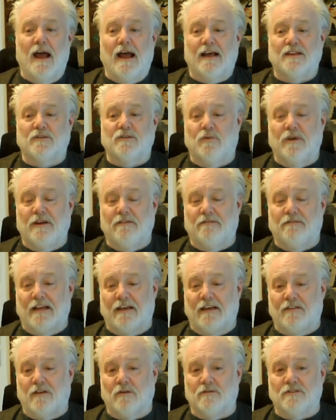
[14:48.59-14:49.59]
as we've
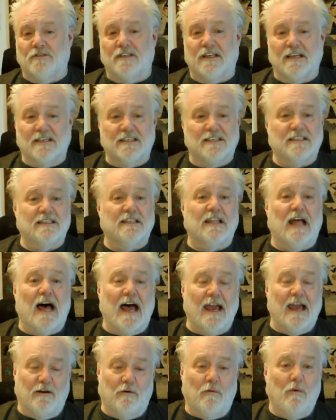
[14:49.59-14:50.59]
let those things
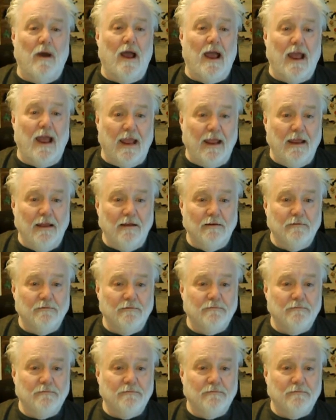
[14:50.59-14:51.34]
slide away,